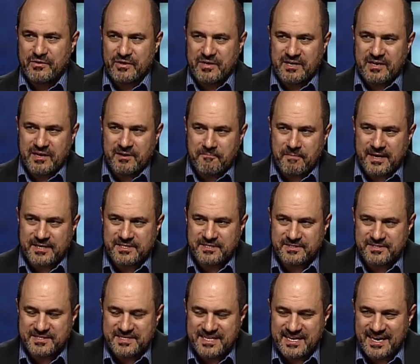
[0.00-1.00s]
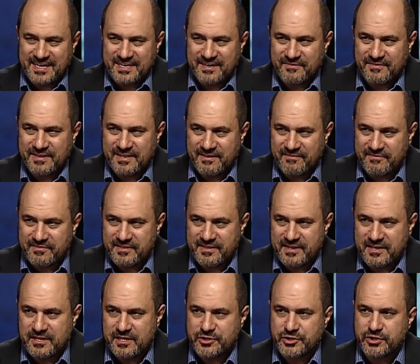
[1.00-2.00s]
getting back to the idea of the
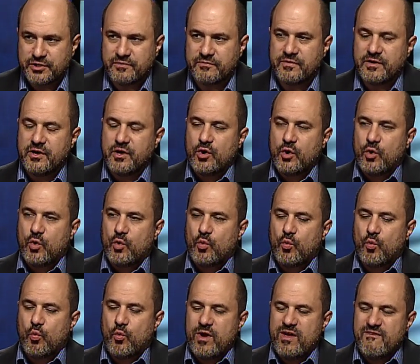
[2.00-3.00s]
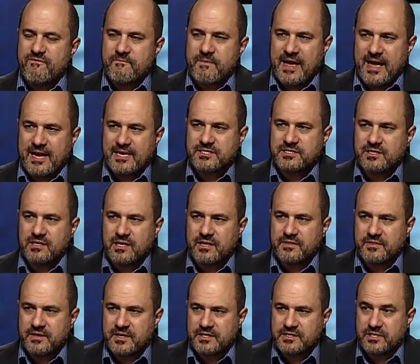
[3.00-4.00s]
initiative, we've passed a lot of
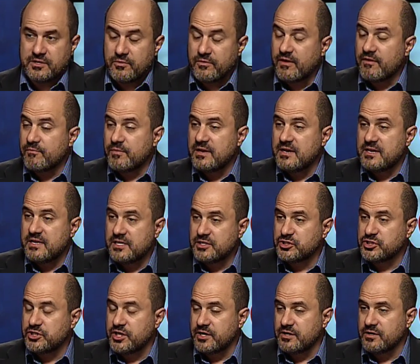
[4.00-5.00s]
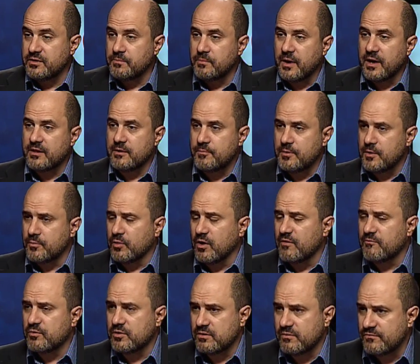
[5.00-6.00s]
things here that have been initiated by the people. I
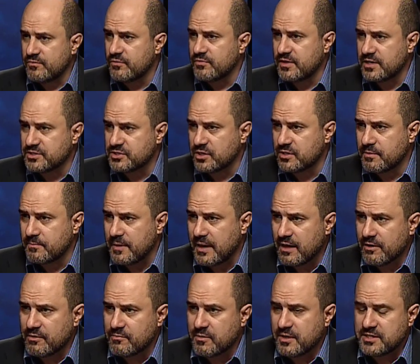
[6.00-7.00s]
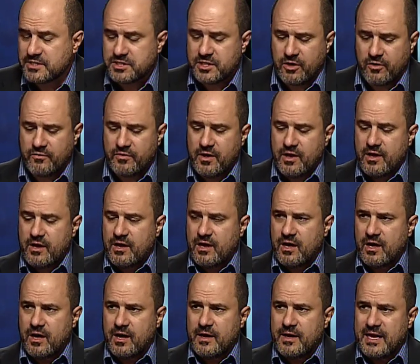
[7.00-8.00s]
put a few things on the ballot myself.
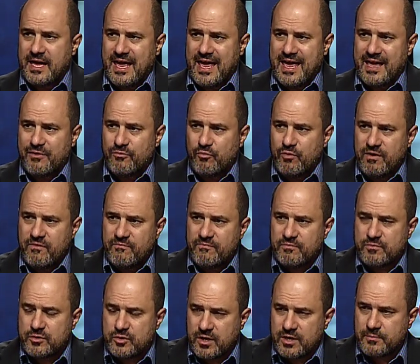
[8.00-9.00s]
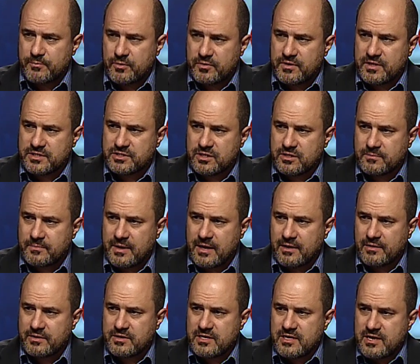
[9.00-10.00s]
And we've tried to put things on the
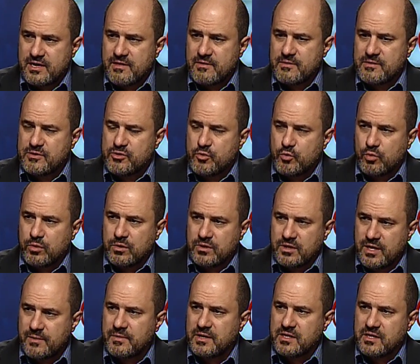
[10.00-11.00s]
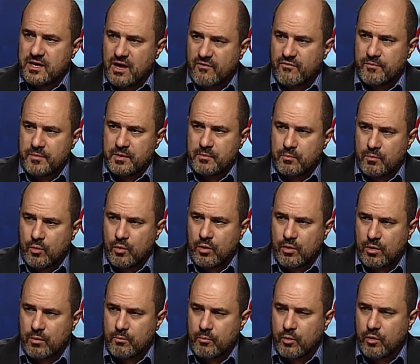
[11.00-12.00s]
ballot to limit government
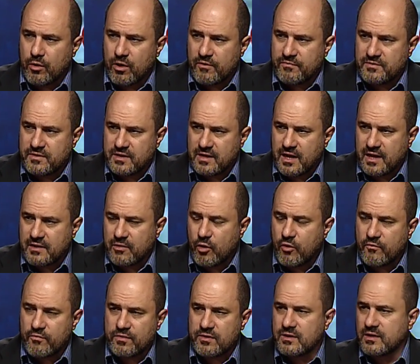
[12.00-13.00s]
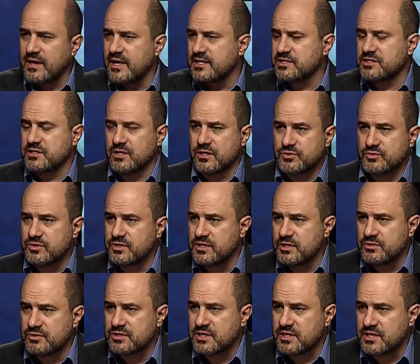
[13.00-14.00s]
more often than not. Over the last 100
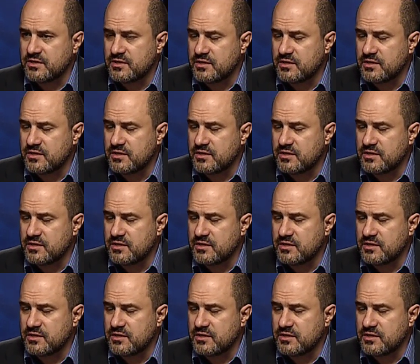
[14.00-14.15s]
years, I can